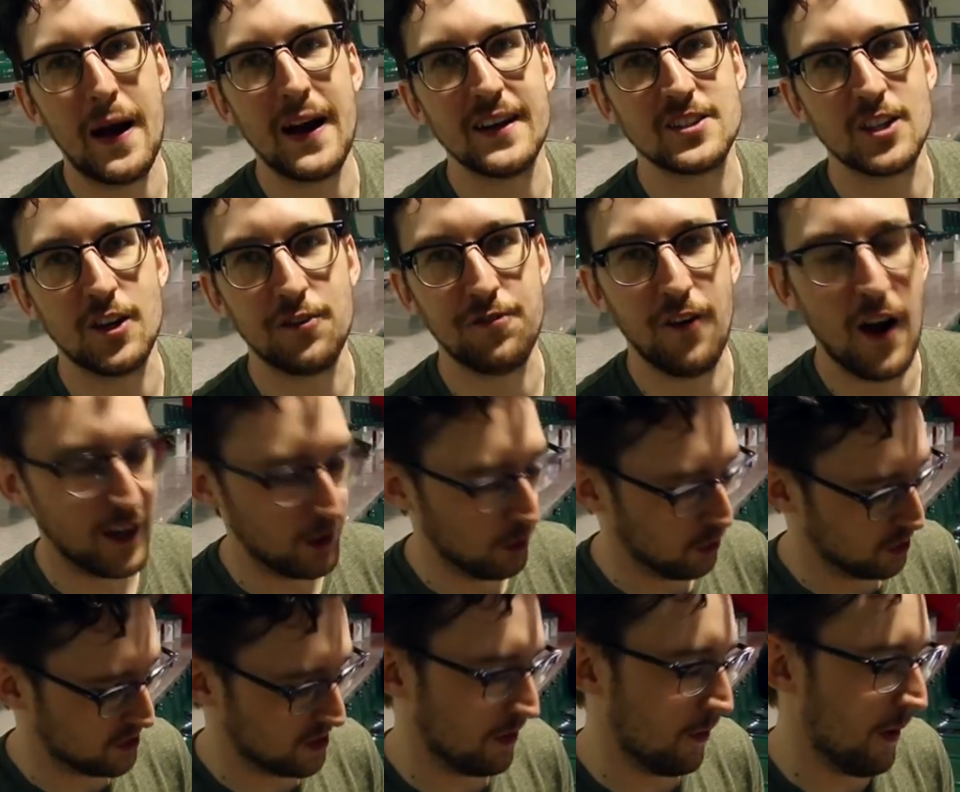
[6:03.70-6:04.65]
back to the
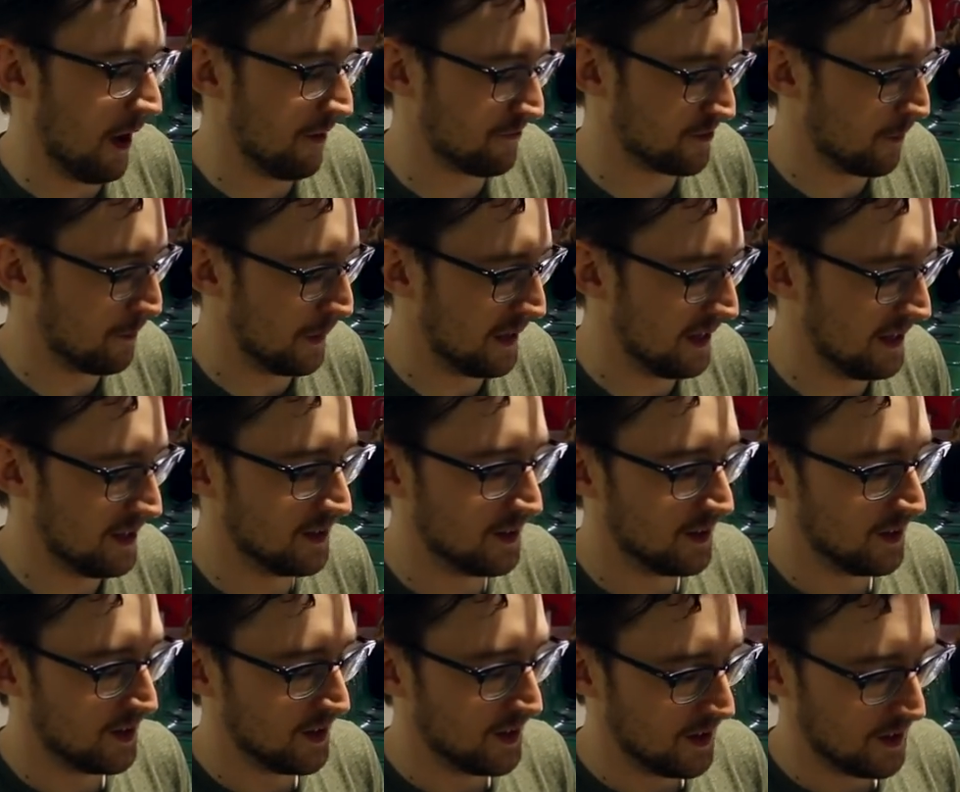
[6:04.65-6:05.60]
final, so they'll have to beat
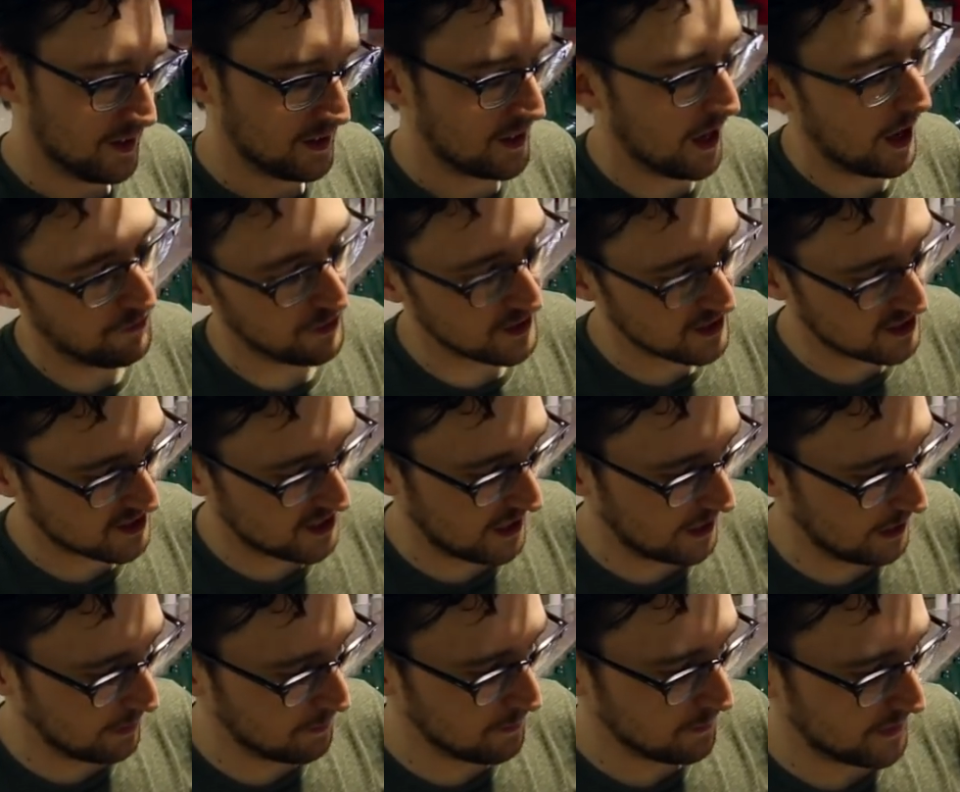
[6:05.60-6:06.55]
Kevin's
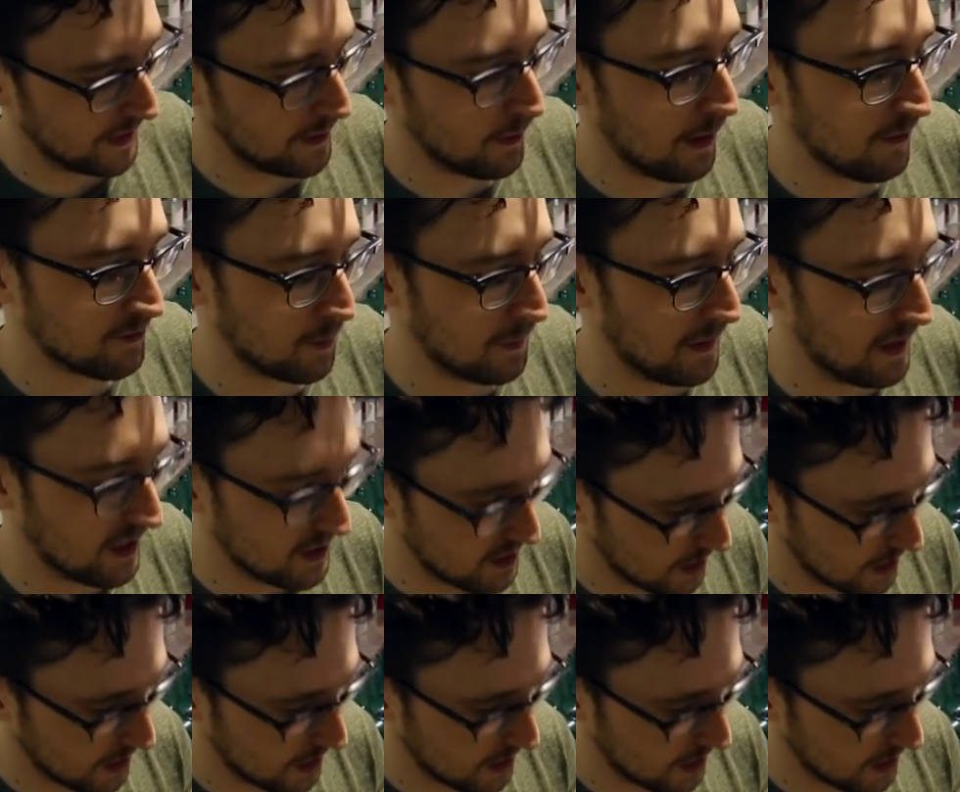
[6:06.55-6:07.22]
team, then they'll have to beat